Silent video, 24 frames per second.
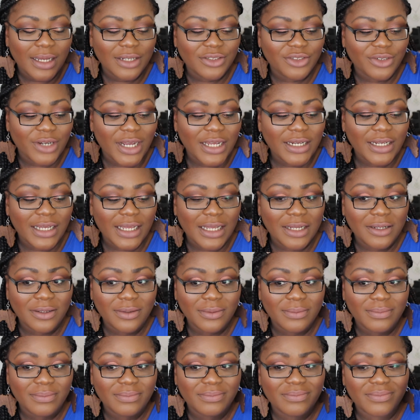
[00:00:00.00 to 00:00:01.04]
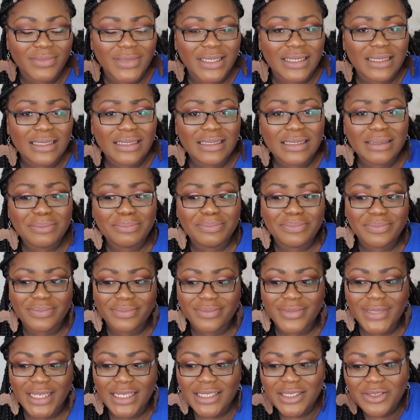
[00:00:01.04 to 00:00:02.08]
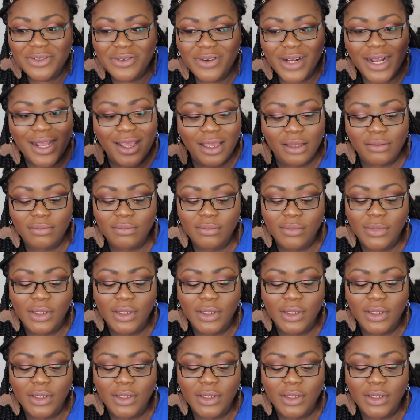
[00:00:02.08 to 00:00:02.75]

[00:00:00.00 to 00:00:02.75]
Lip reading: Tried it out. It's alright.